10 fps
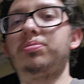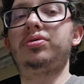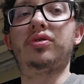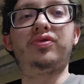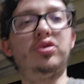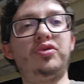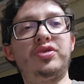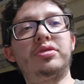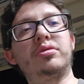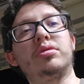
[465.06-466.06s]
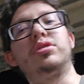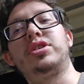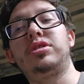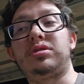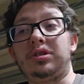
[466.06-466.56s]
to put a fuel filter on
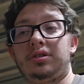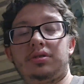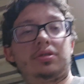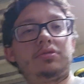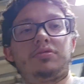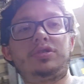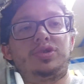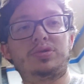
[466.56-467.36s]
this. The thing runs